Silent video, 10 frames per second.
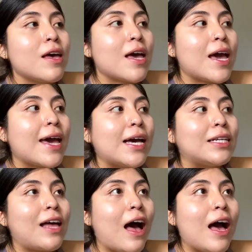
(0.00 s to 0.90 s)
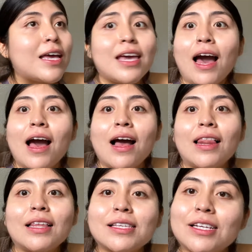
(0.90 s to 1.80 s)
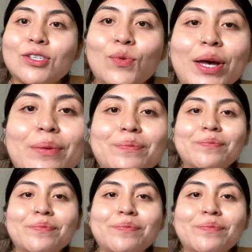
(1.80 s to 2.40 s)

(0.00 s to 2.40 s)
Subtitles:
and yeah, let's get to it.